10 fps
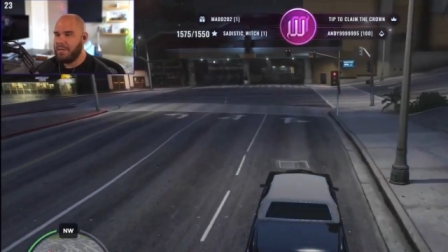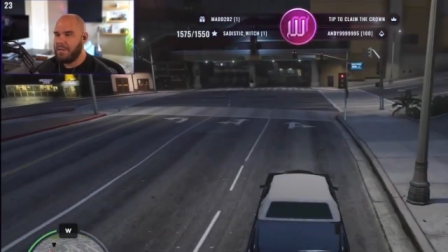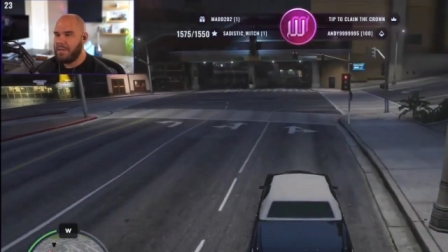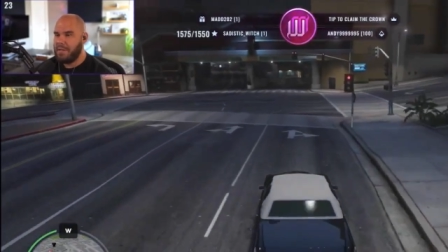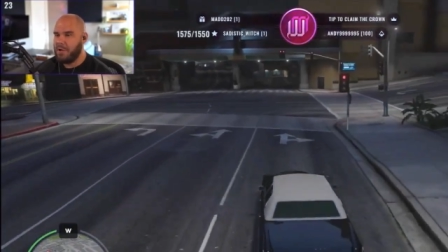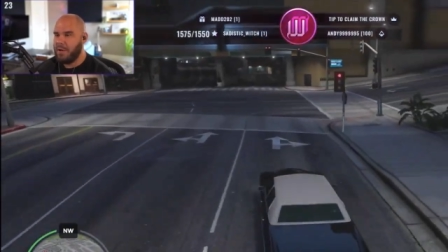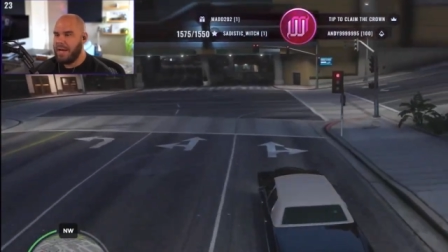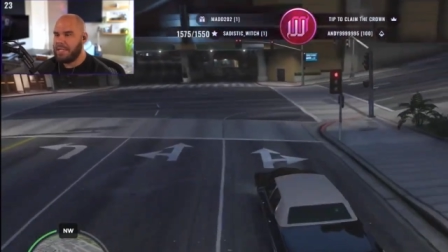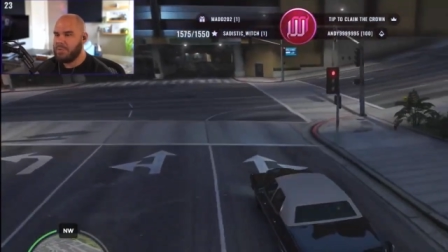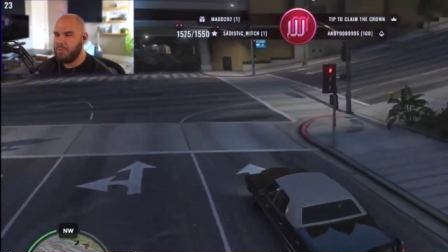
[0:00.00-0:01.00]
You know,
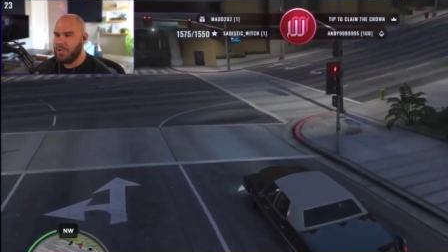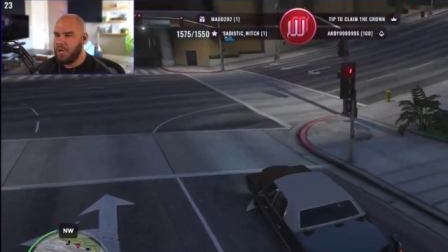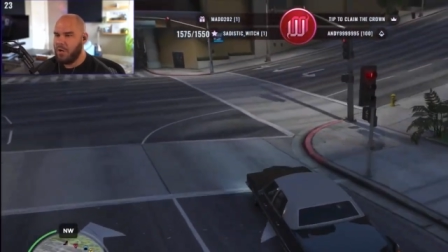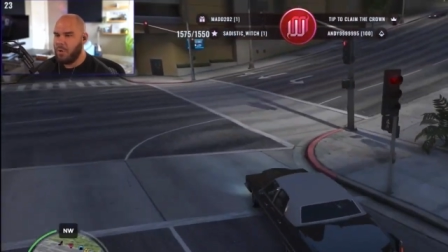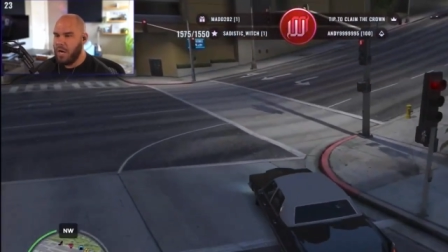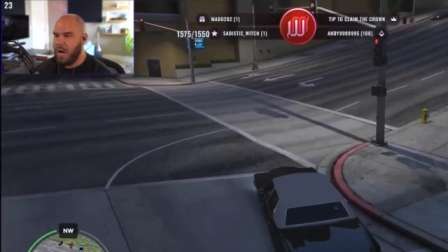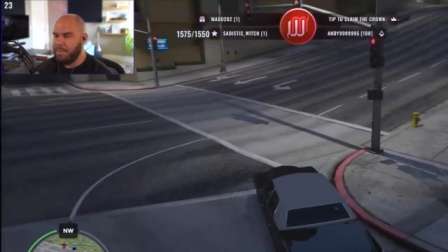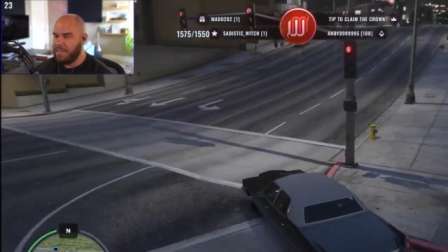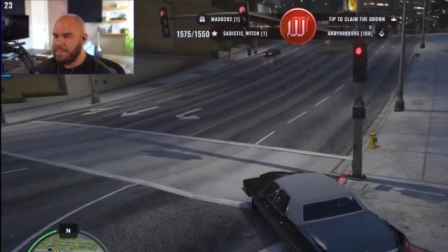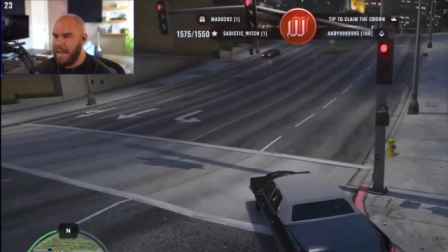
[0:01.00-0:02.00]
Ace will go up
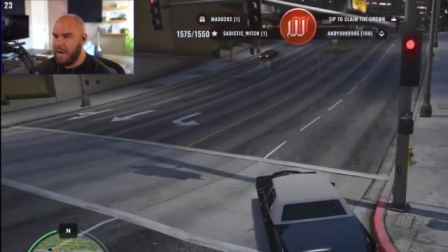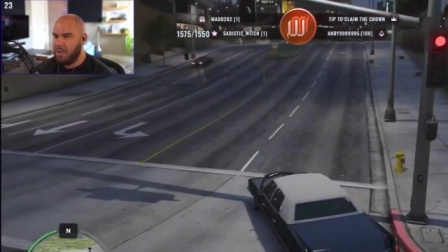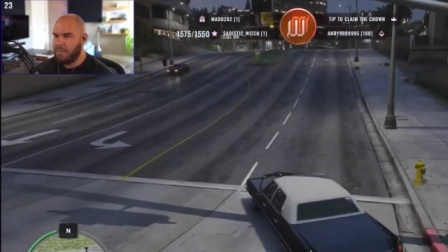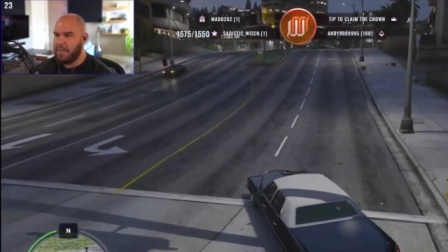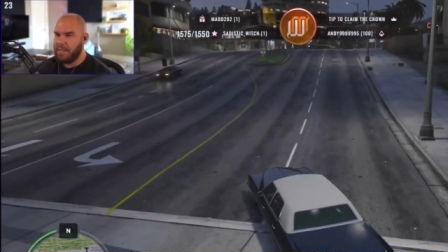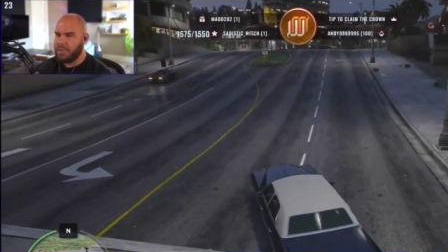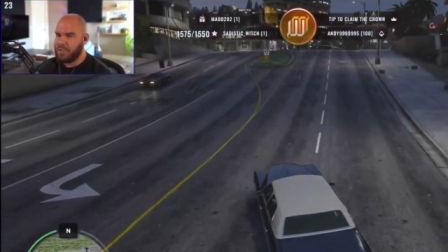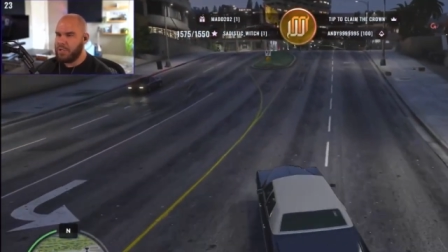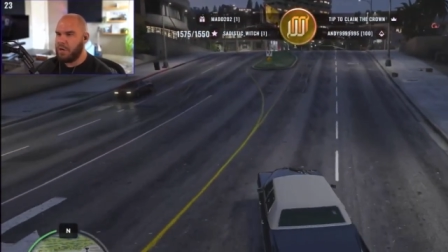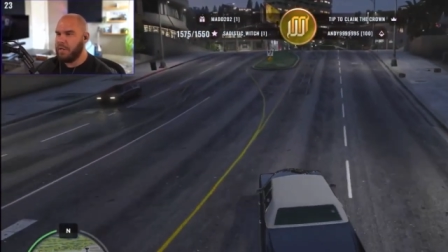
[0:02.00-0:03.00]
and down, like he'll
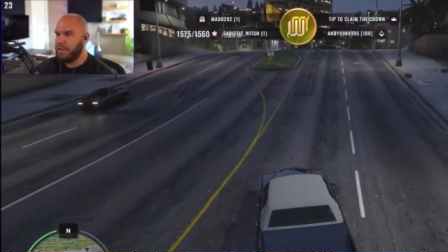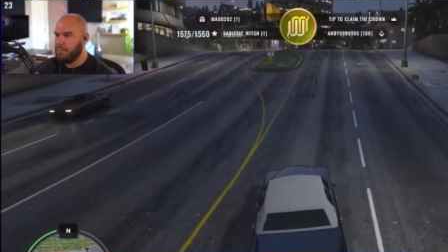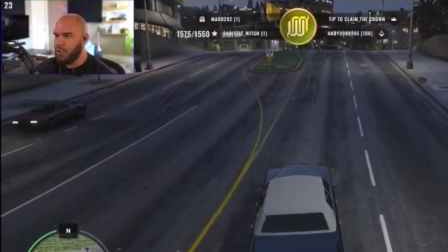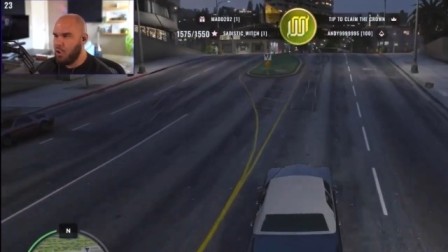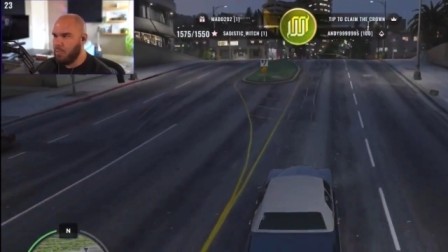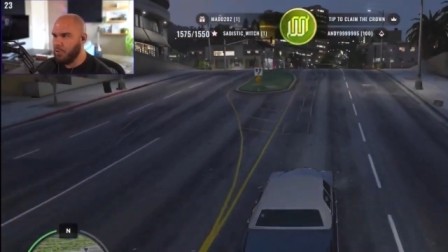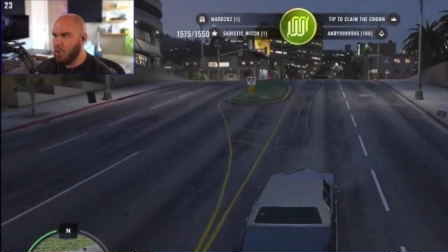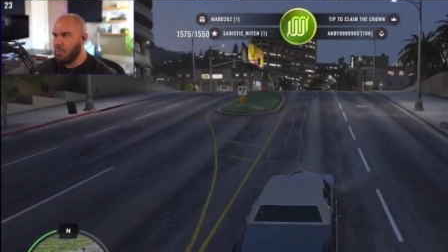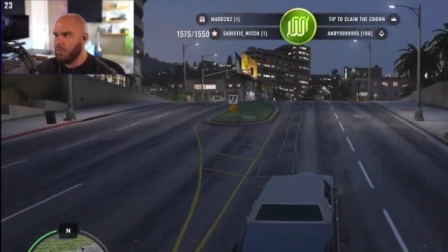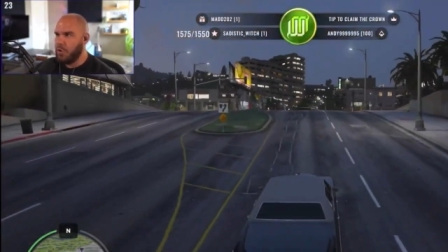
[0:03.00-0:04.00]
start like normal,
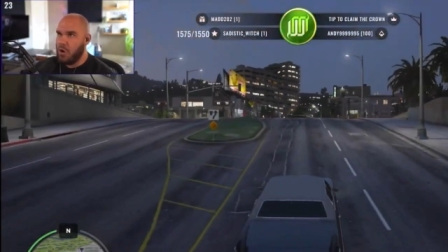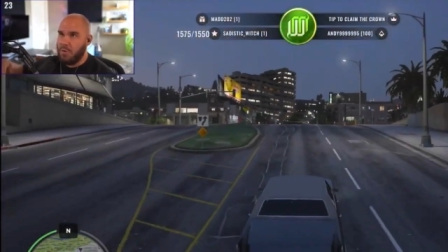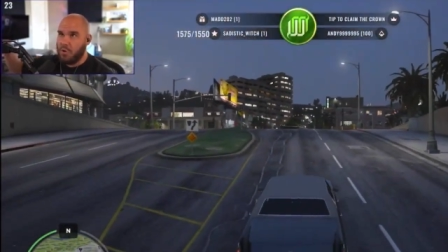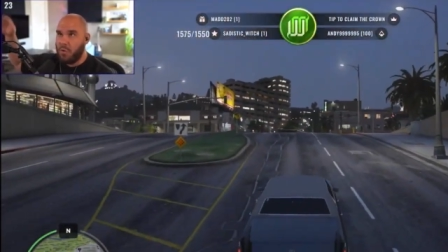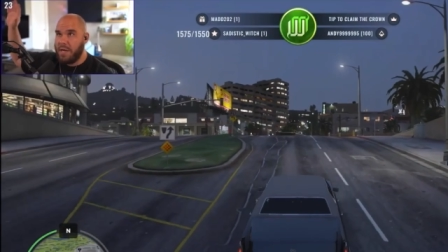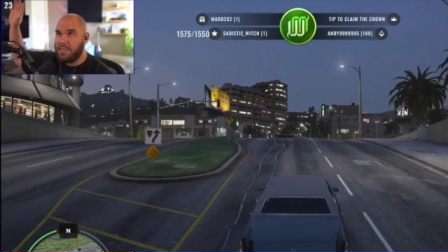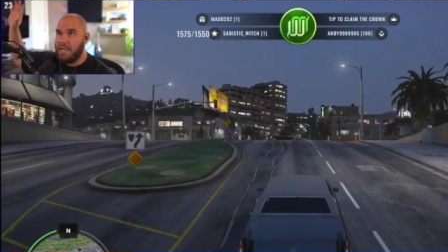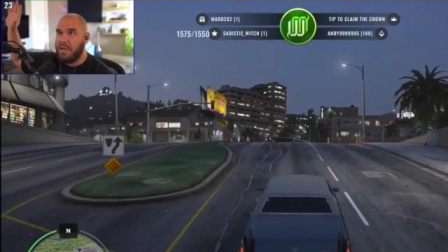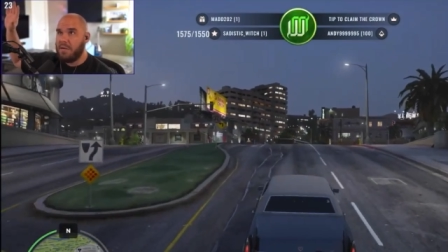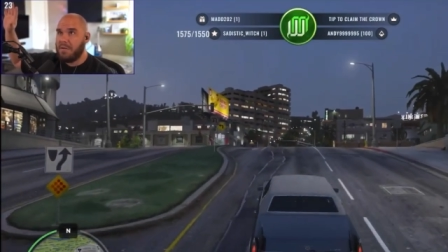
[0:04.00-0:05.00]
normal, normal, crazy